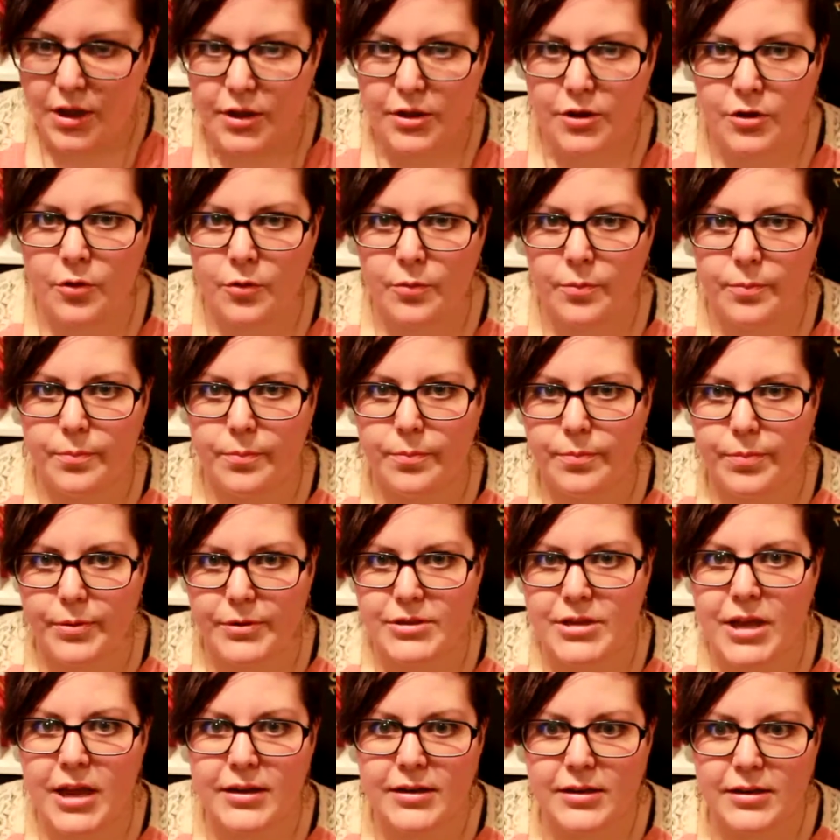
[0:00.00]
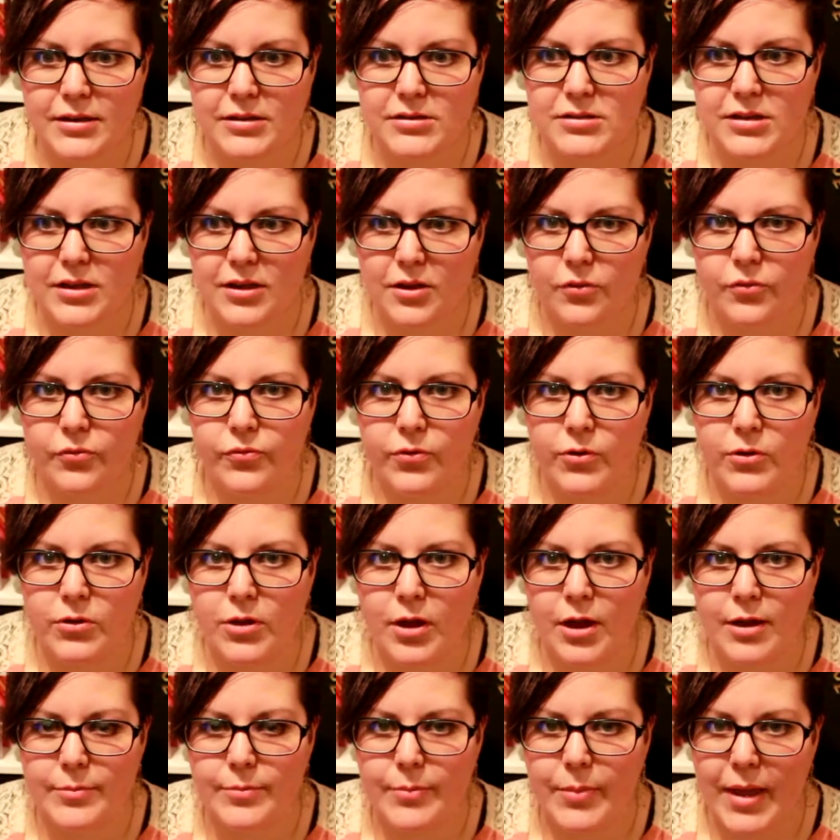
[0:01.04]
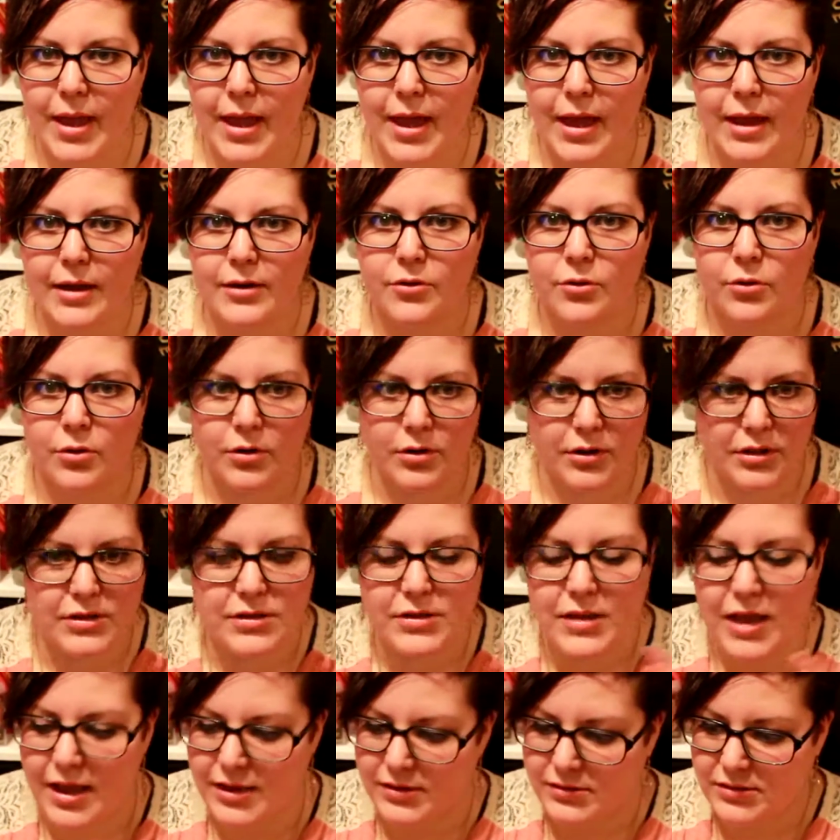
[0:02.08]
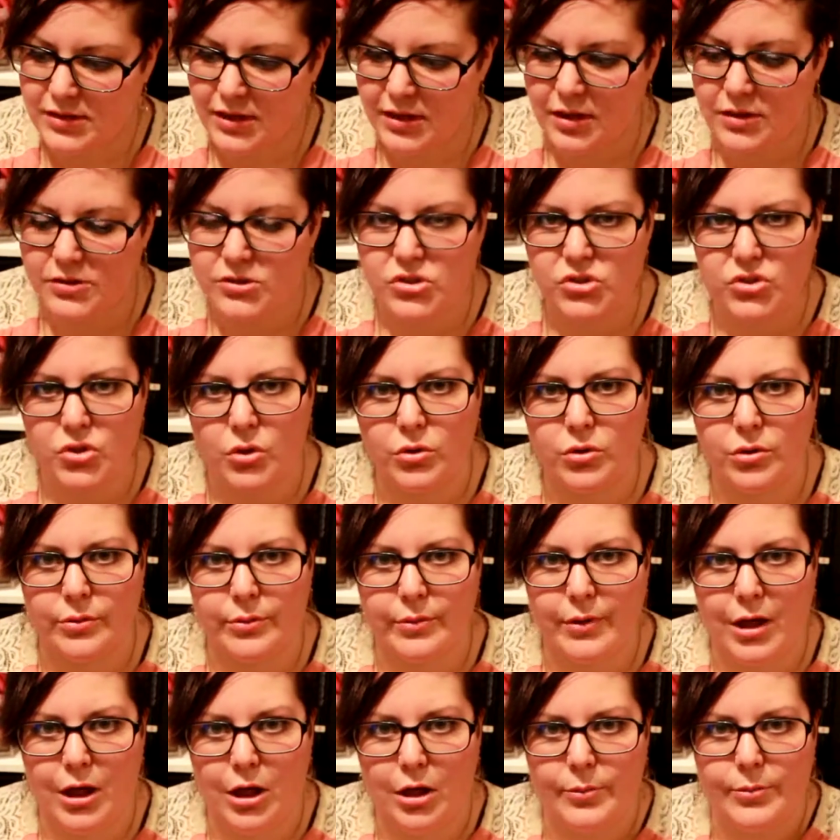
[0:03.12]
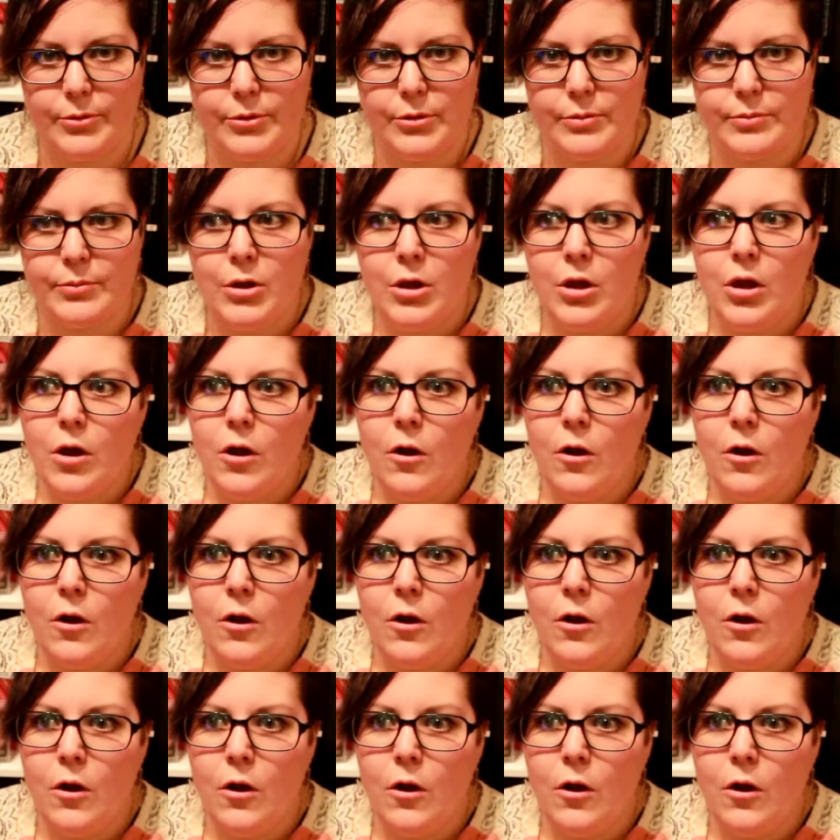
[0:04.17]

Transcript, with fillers: you know, pretending it's like a full-on band or he has like a solo album